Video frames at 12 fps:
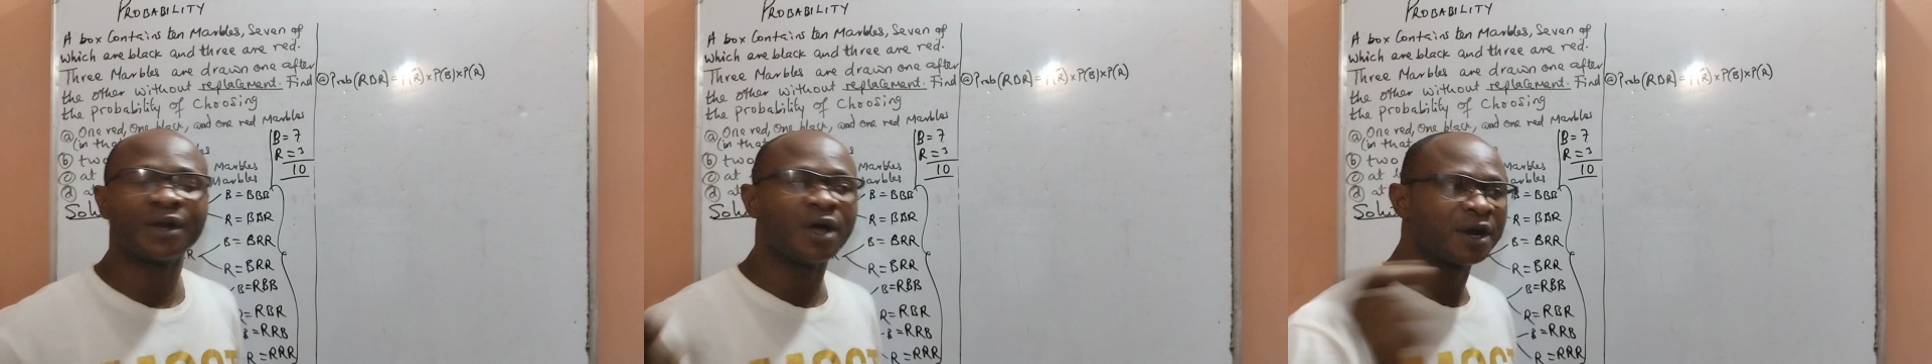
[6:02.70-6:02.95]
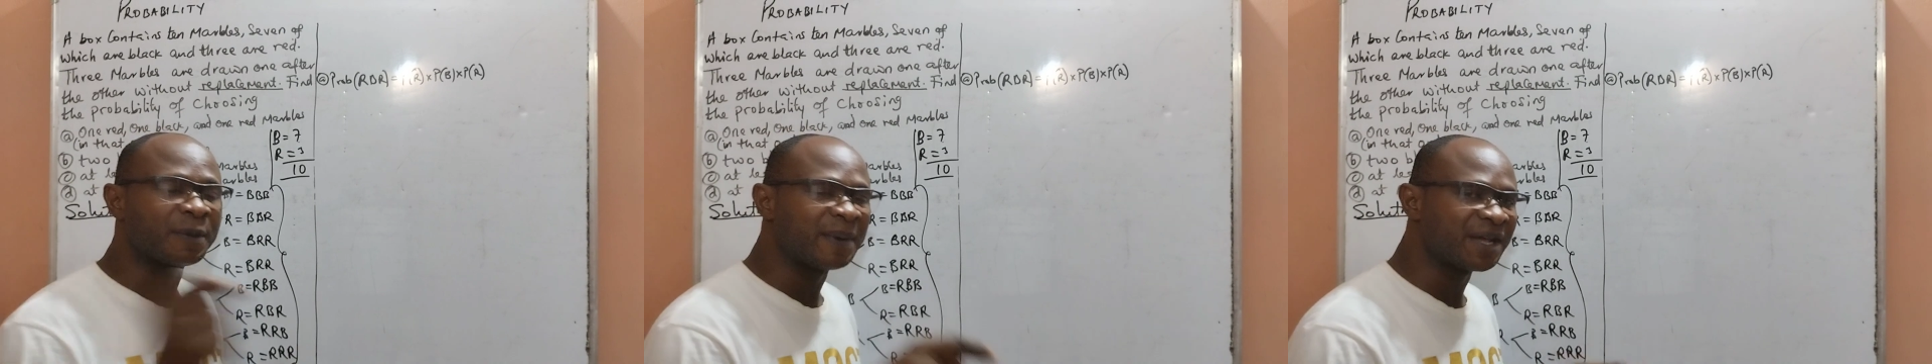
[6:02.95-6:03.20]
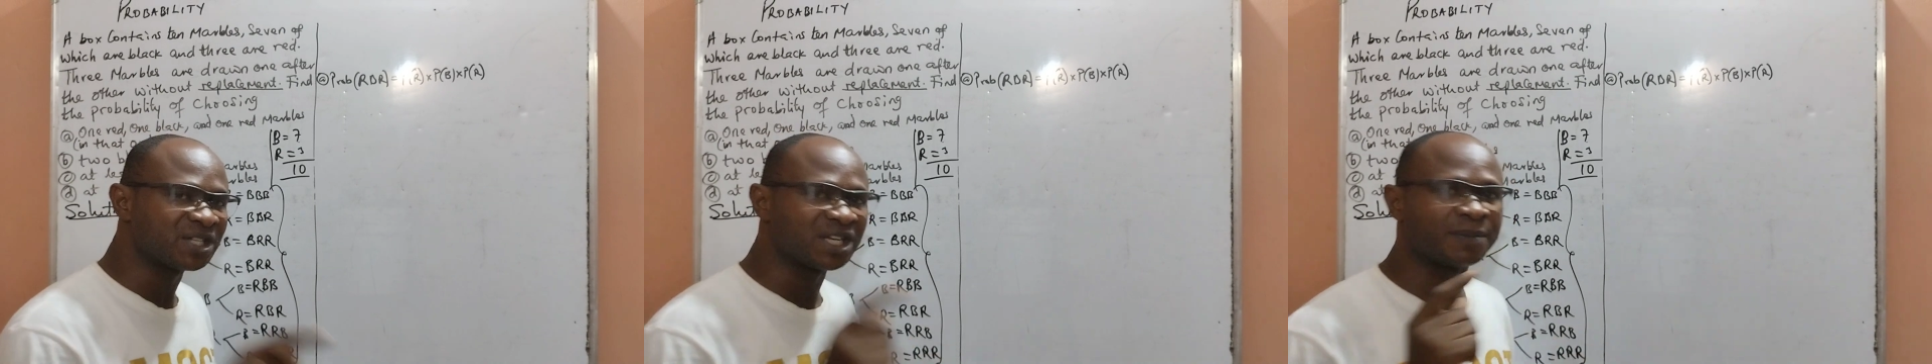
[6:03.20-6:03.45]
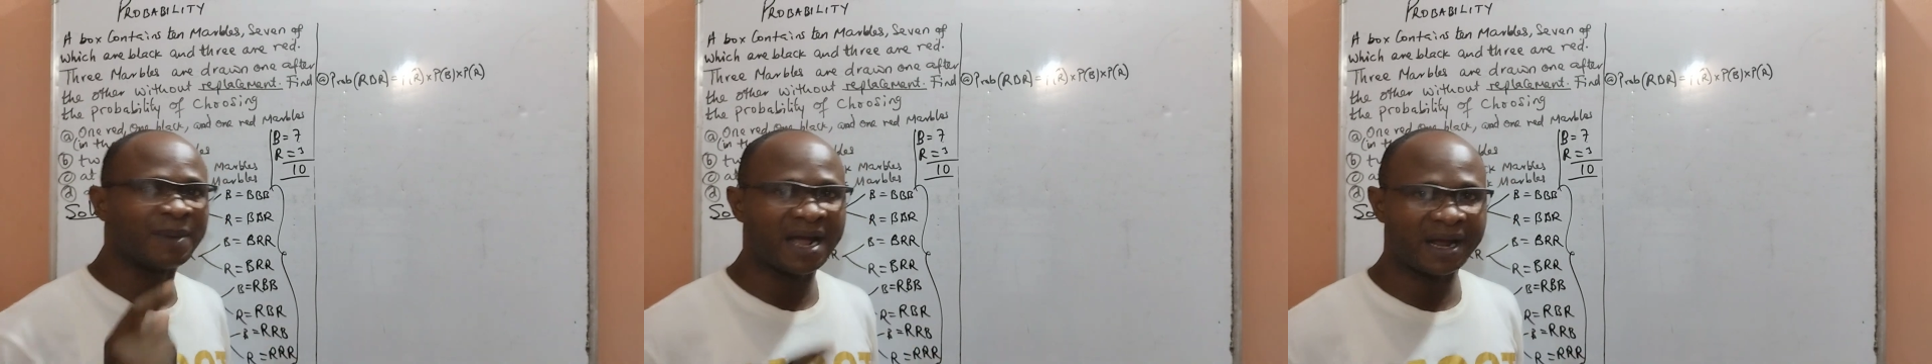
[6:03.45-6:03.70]
not replace
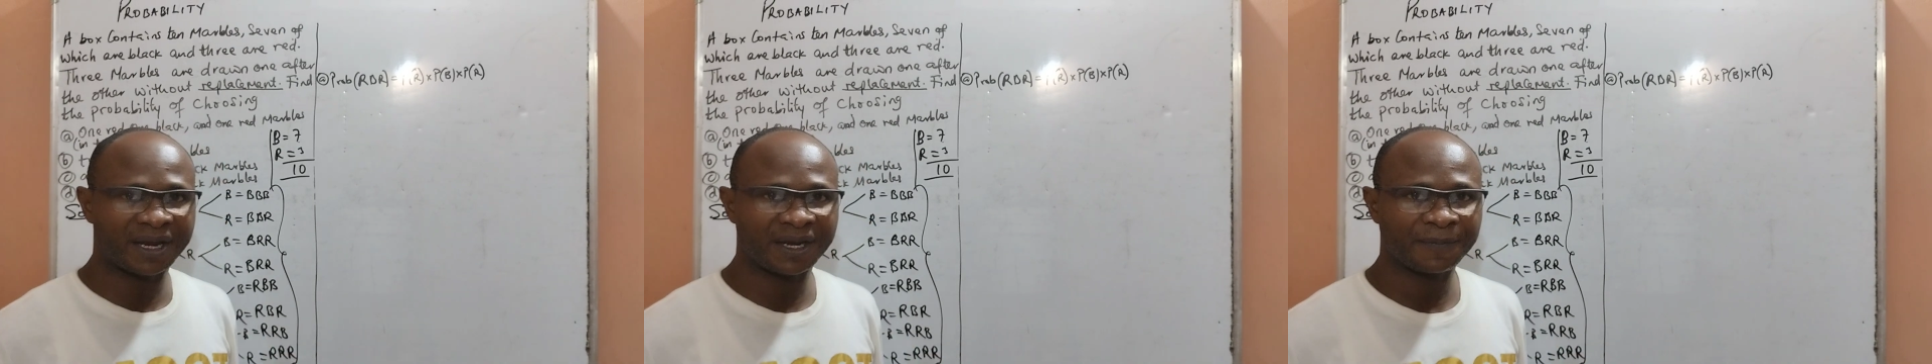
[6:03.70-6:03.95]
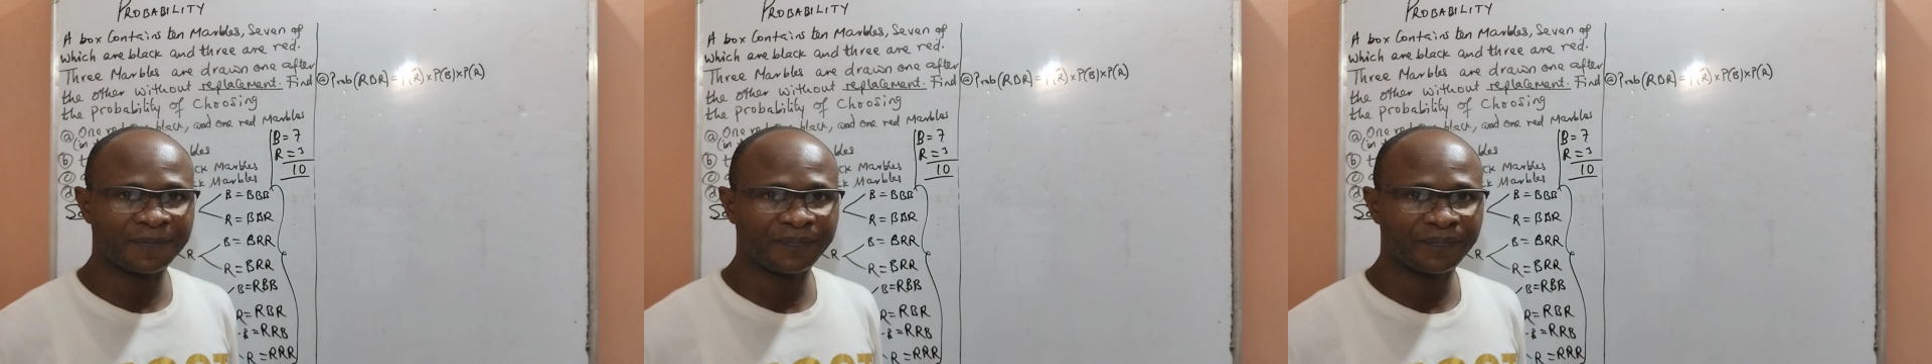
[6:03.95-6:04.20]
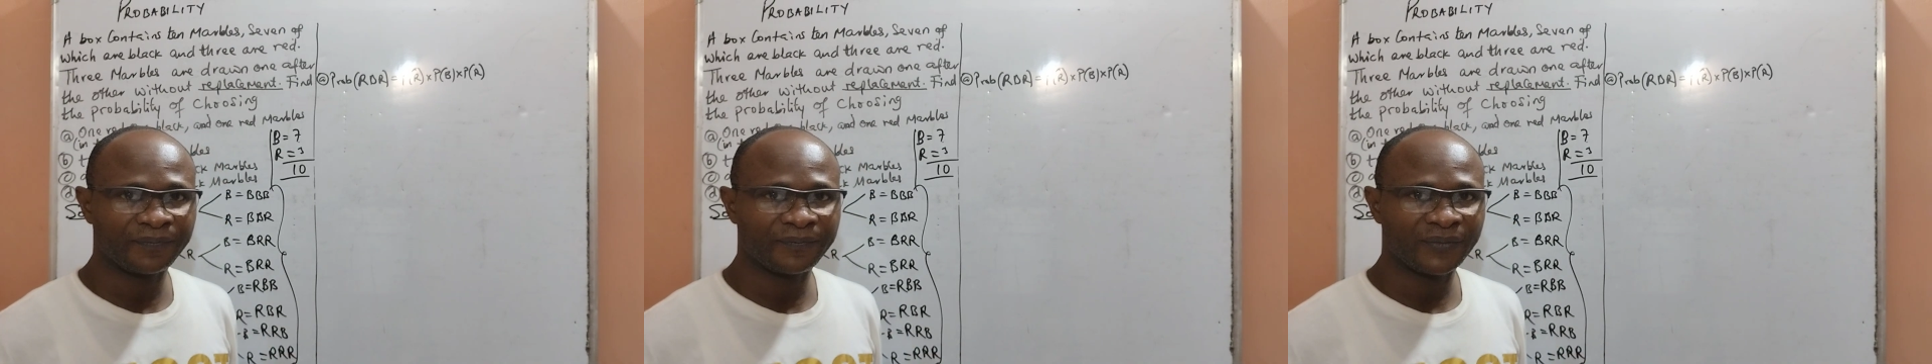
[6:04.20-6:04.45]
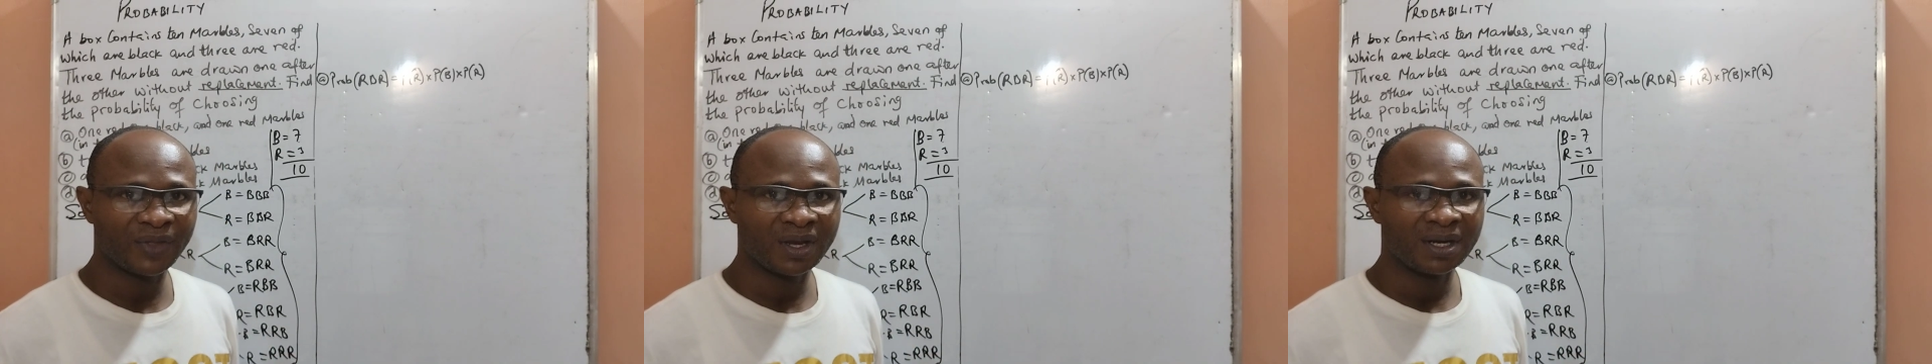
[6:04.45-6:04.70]
it back.
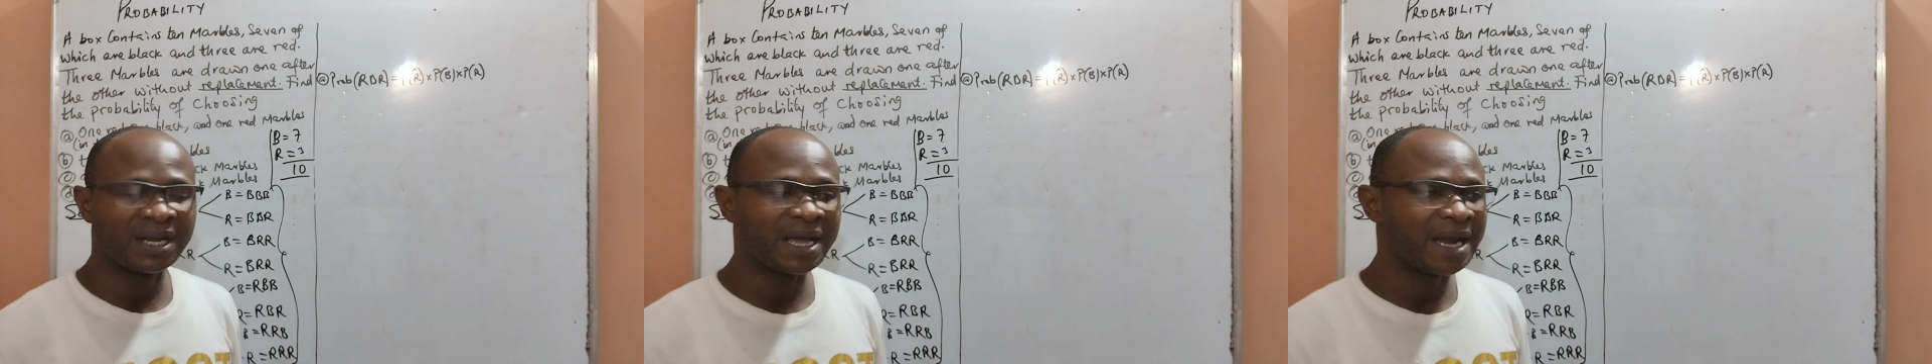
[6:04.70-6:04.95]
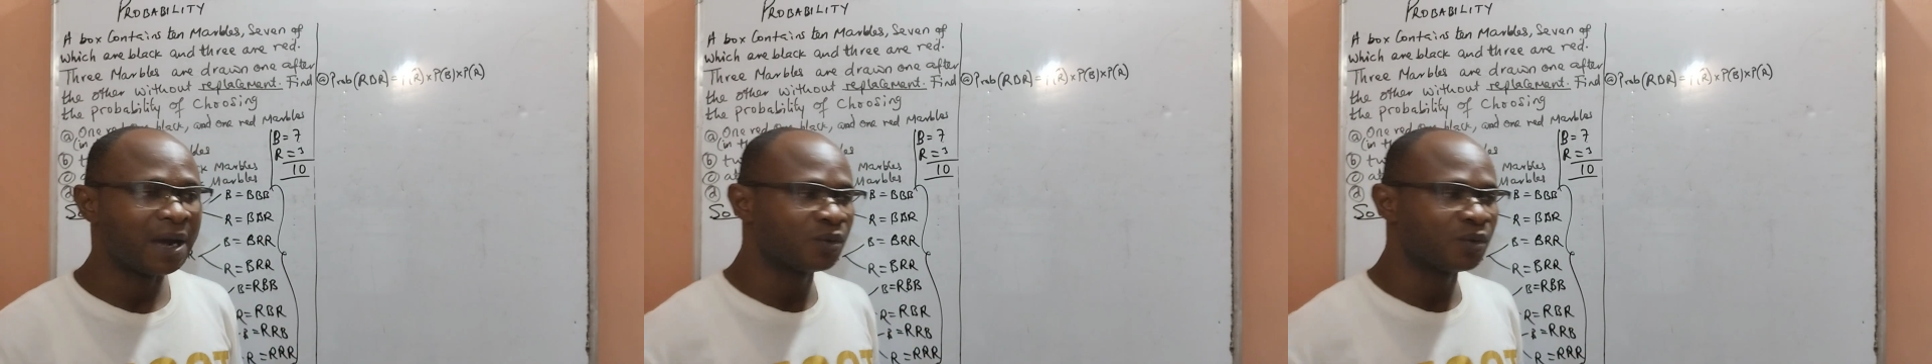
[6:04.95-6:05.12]
Then